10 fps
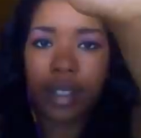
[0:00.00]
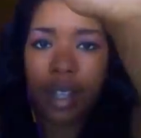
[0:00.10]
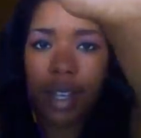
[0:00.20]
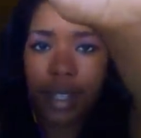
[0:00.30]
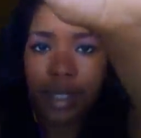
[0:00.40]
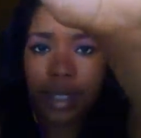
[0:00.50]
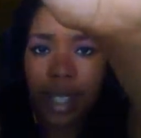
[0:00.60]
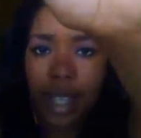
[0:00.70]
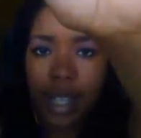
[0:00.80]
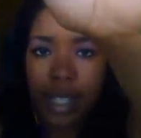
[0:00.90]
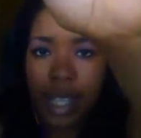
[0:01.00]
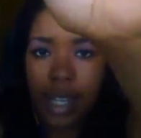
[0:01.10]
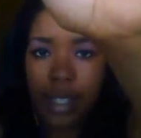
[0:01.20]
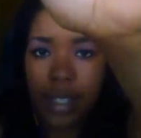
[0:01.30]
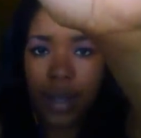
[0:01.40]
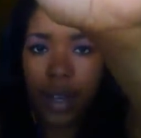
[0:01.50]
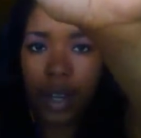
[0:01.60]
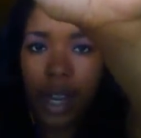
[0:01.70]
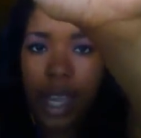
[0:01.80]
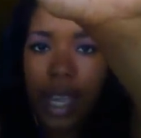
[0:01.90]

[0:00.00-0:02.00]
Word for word: Gosh, the sun is hitting it so hard.